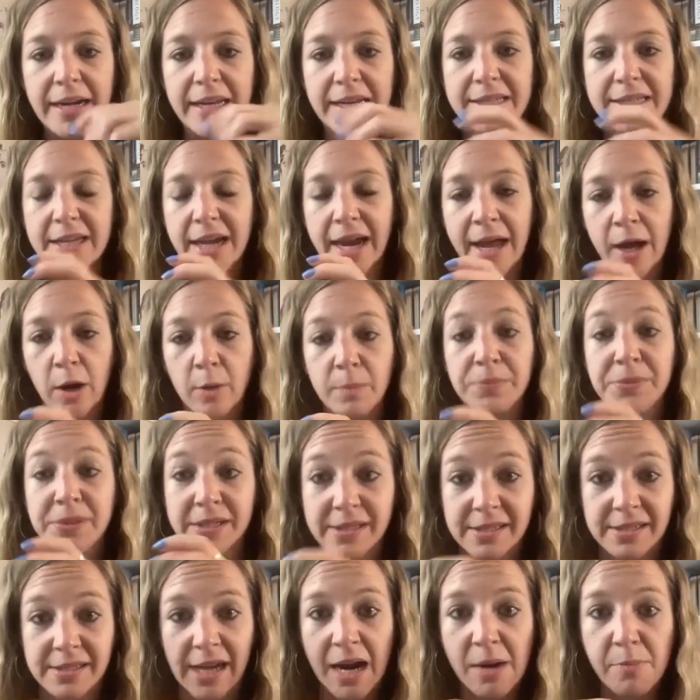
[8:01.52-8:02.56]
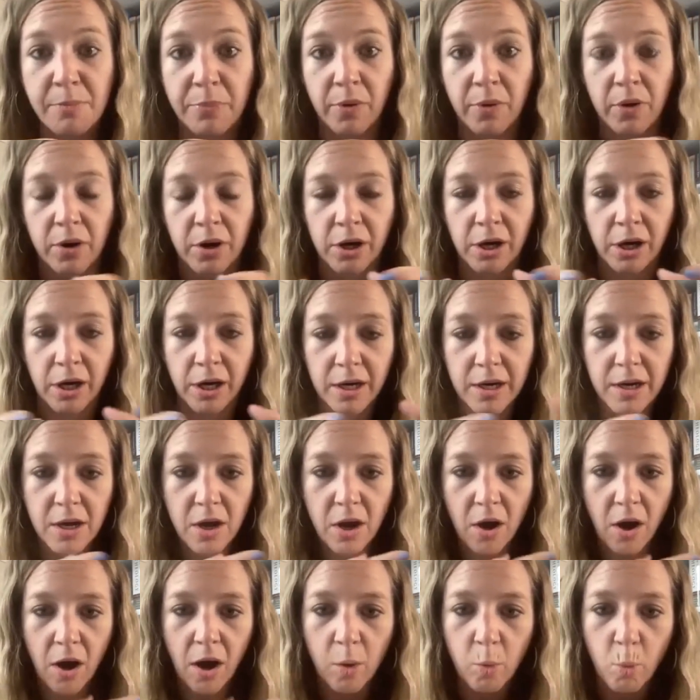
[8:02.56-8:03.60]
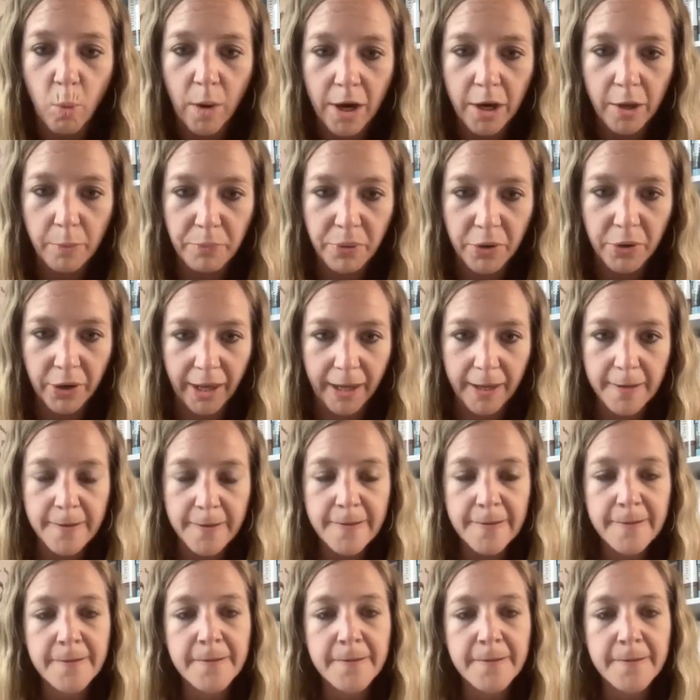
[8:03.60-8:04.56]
I need to help disciple her on where to put it.